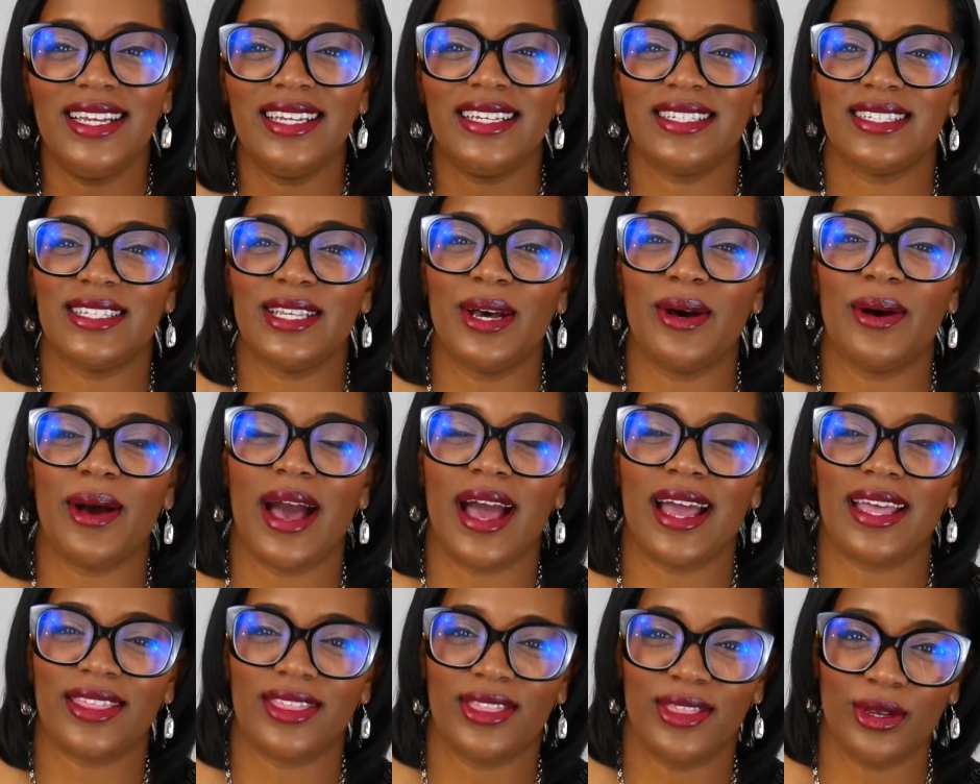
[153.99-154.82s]
So
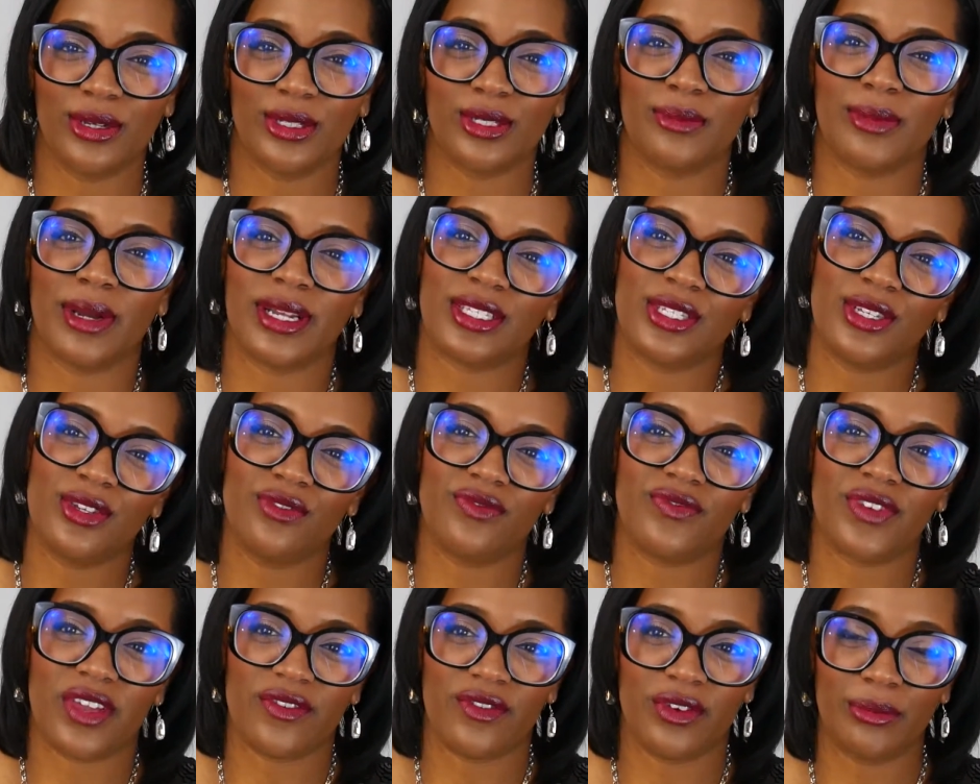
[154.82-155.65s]
those are my two
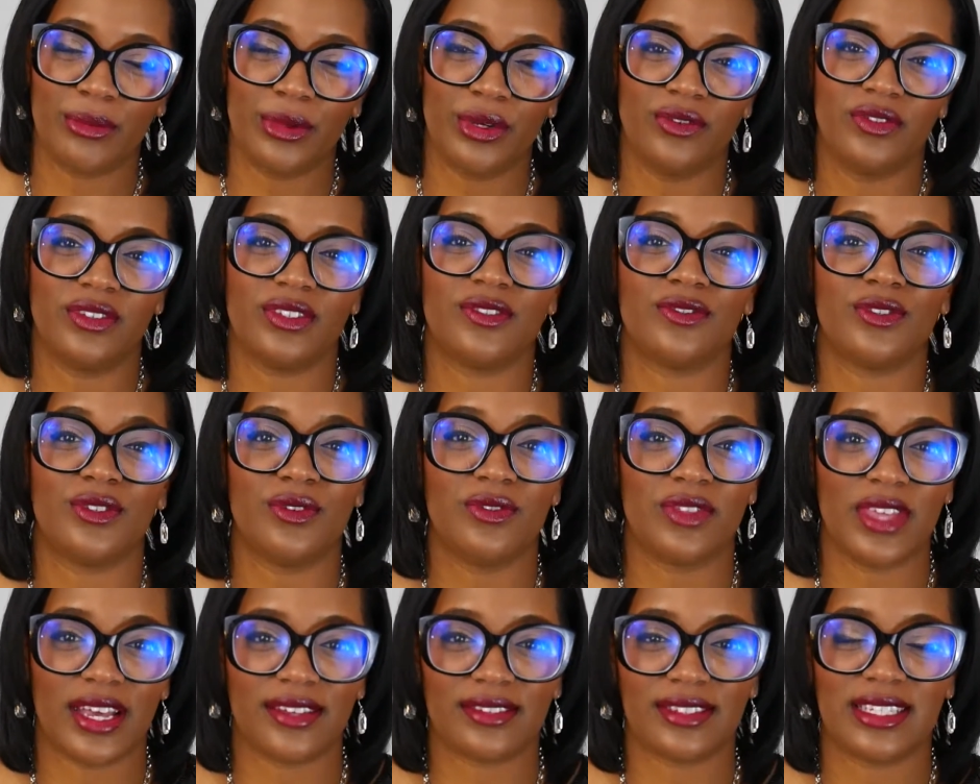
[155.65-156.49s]
favorite movies of
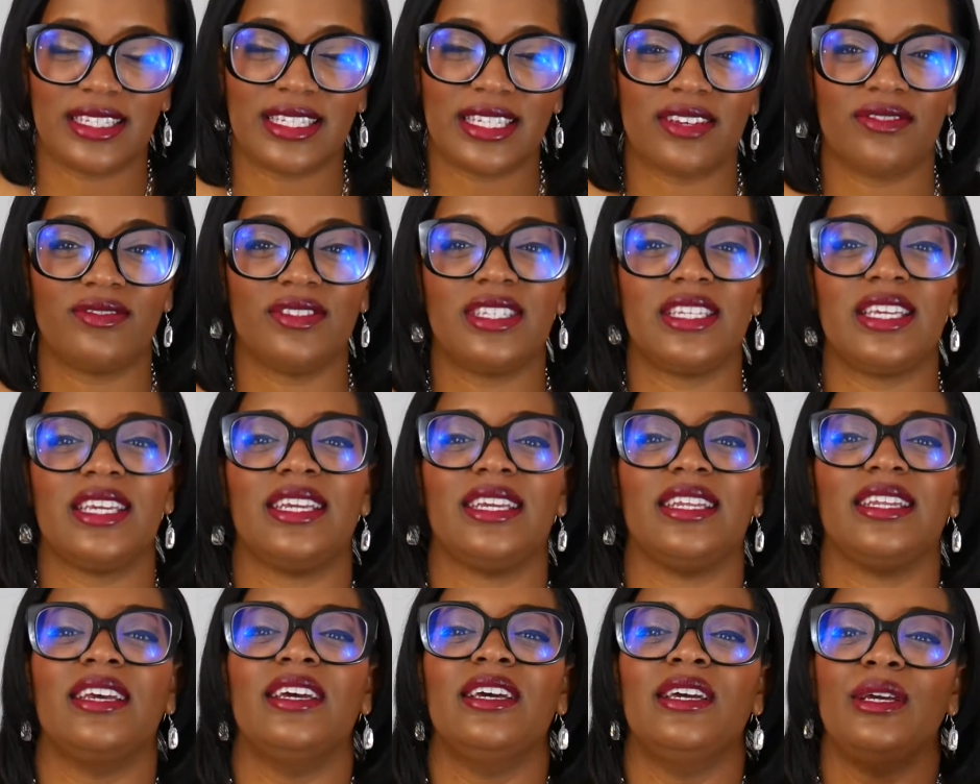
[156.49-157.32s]

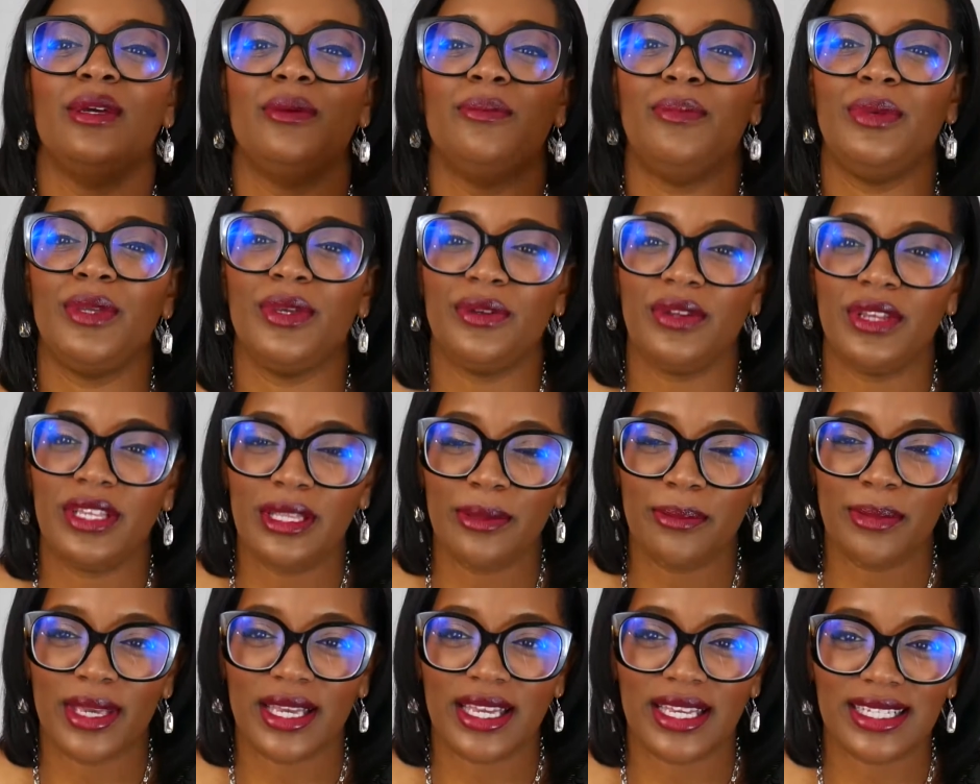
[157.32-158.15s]
2017. Beauty and
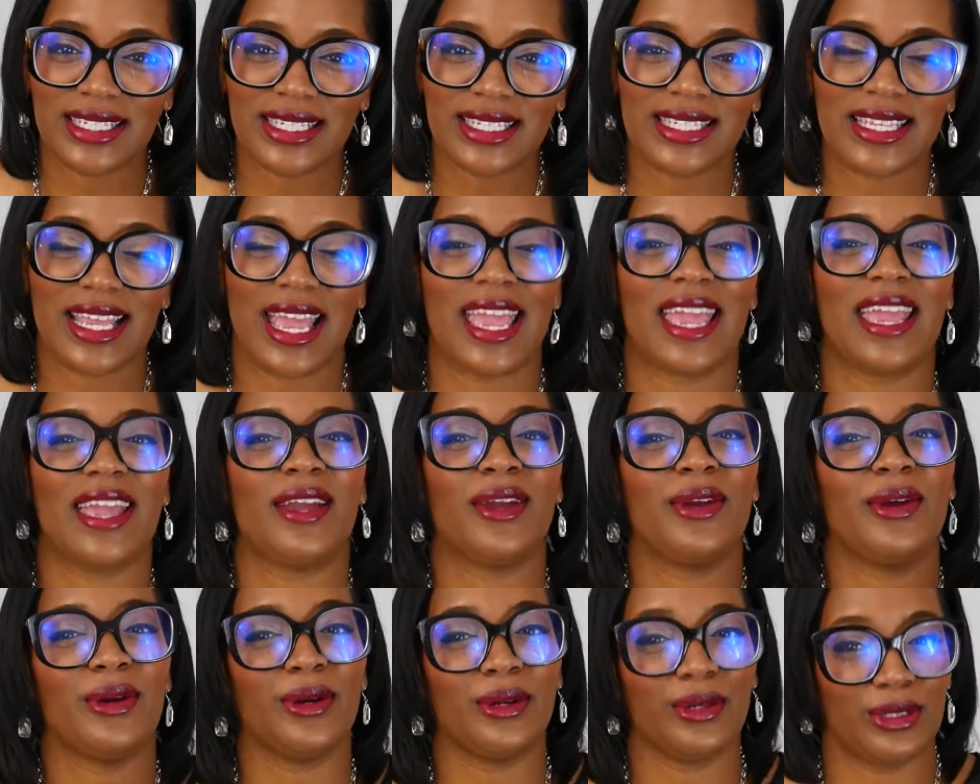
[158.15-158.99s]
the Beast
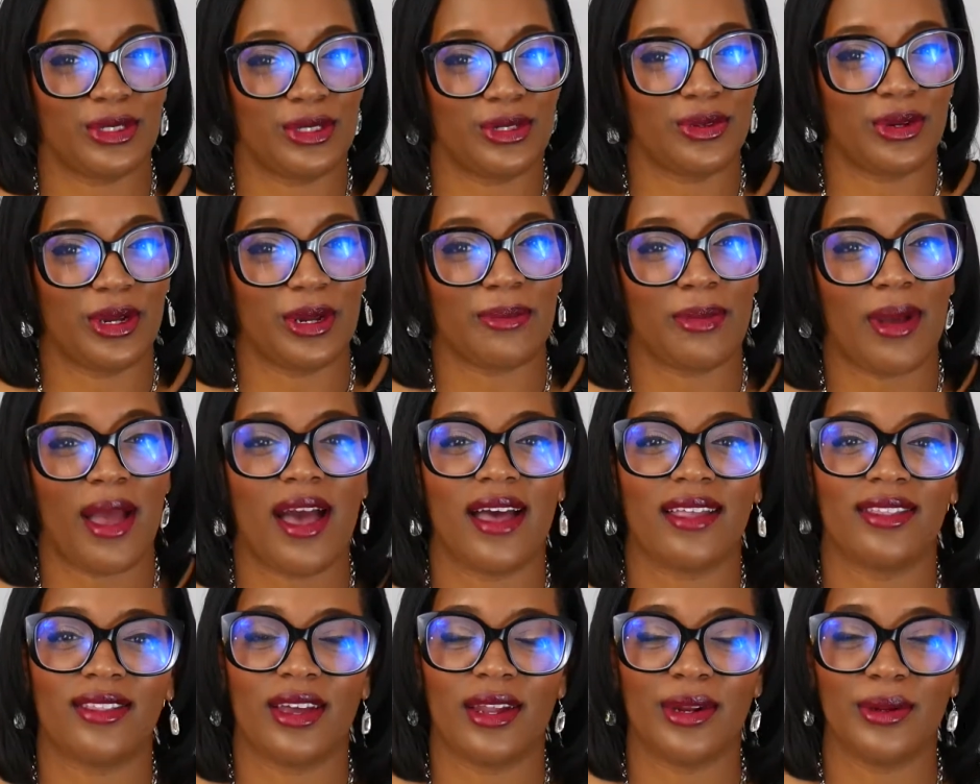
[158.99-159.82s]
and Girls Trip.
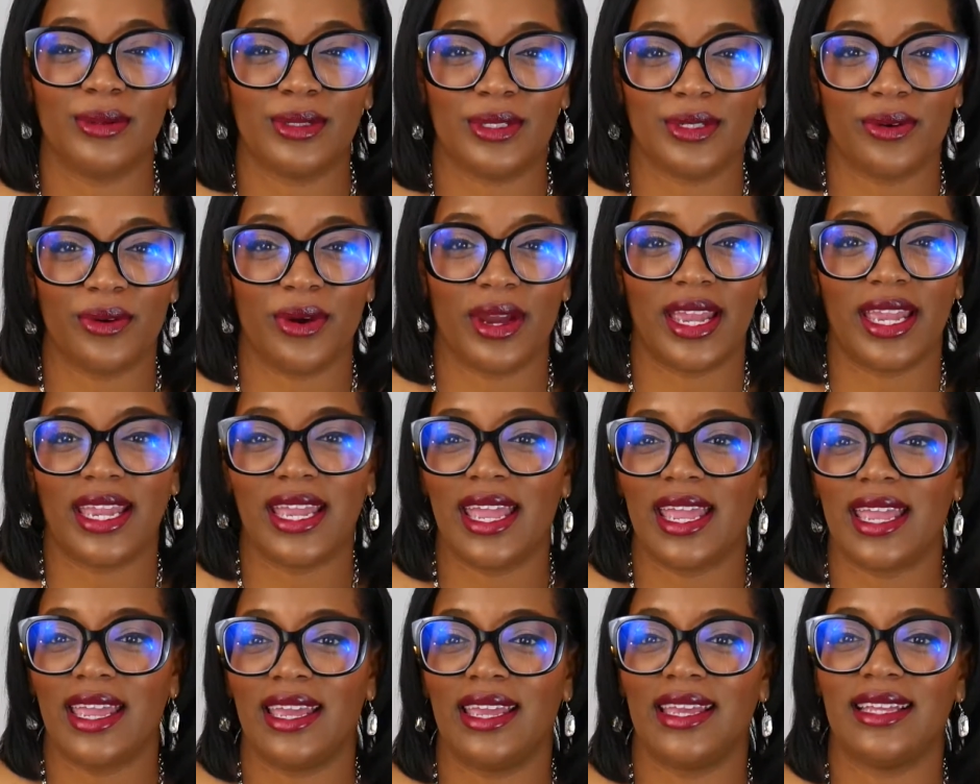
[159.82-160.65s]
I thought it was great.
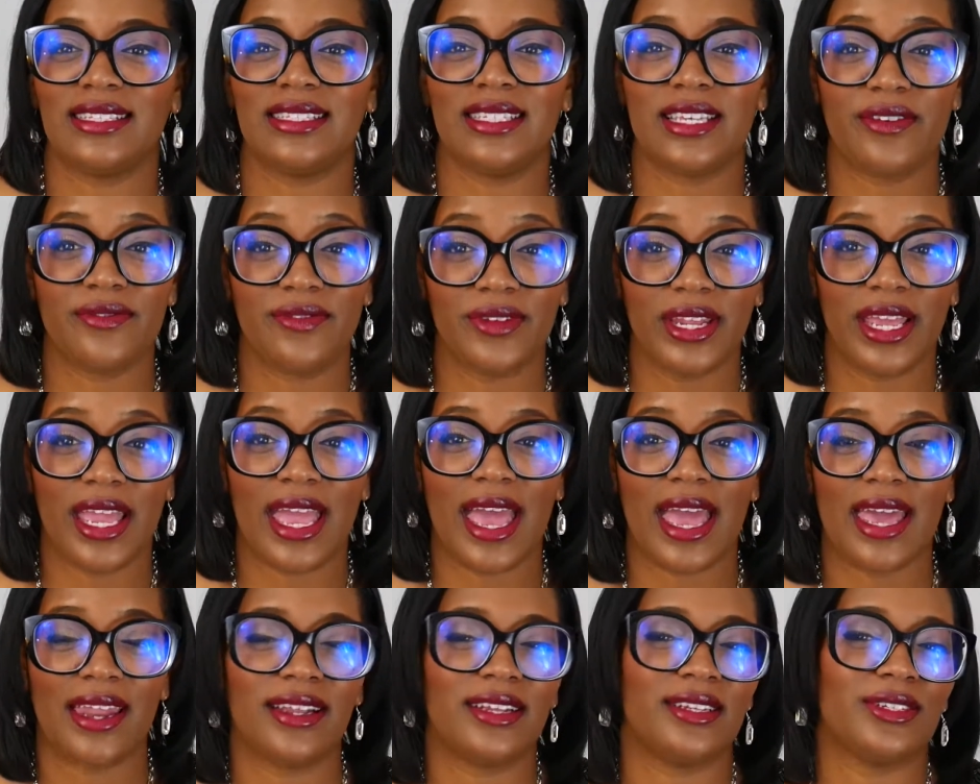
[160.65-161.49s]
And Tiffany
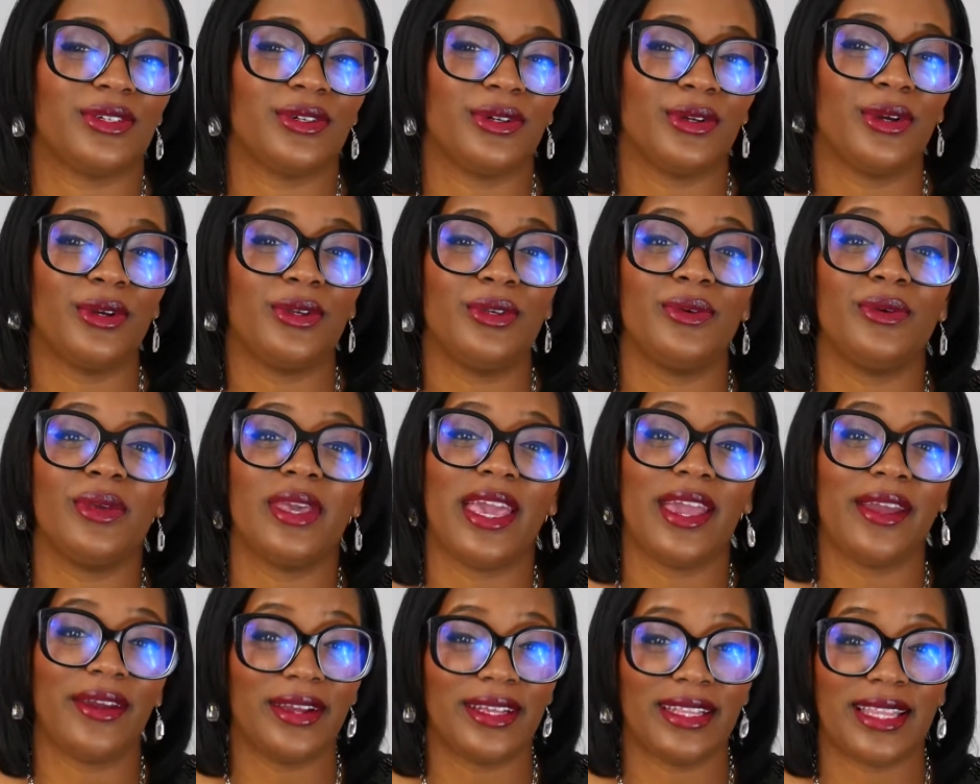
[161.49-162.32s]
Haddish, girl, you
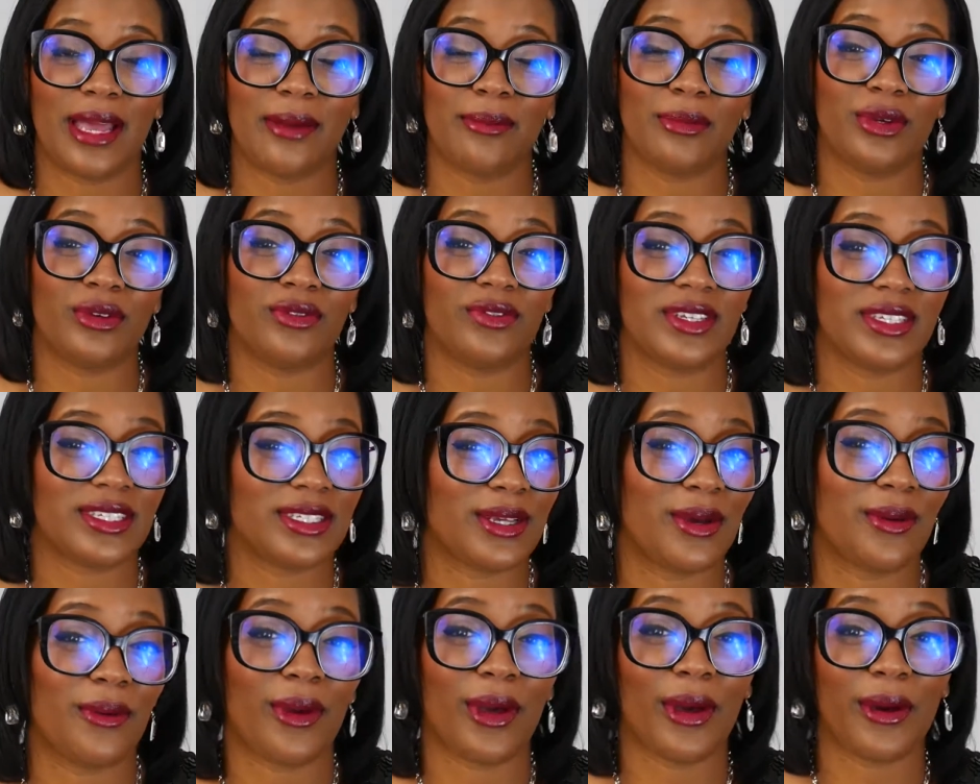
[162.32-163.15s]
carried that movie,
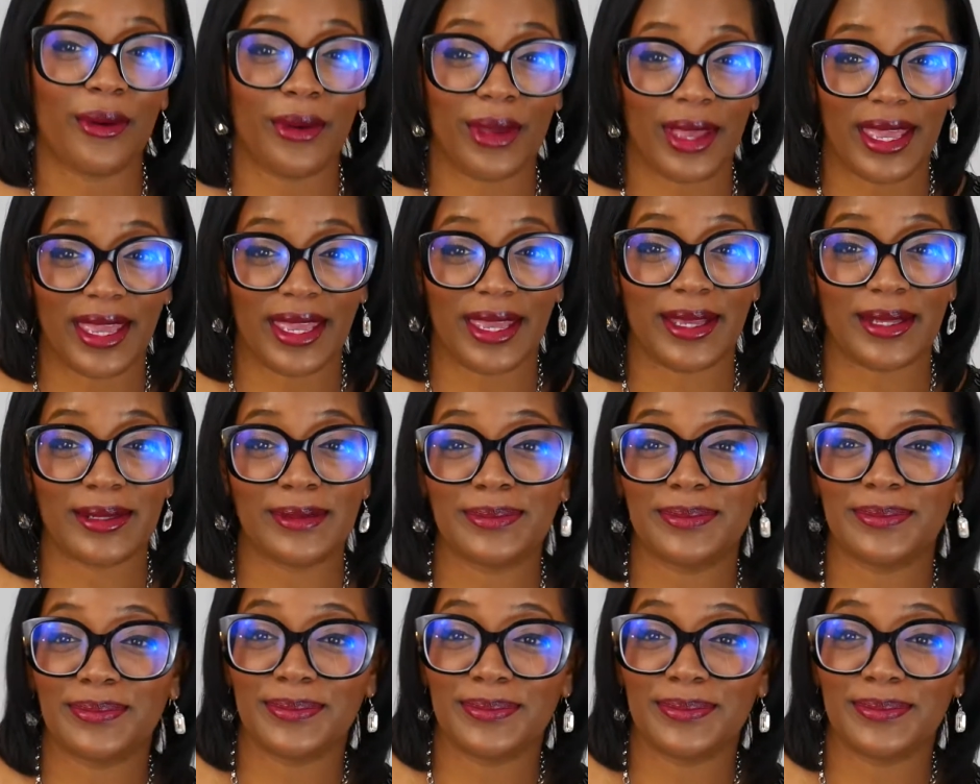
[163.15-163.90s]
so go ahead.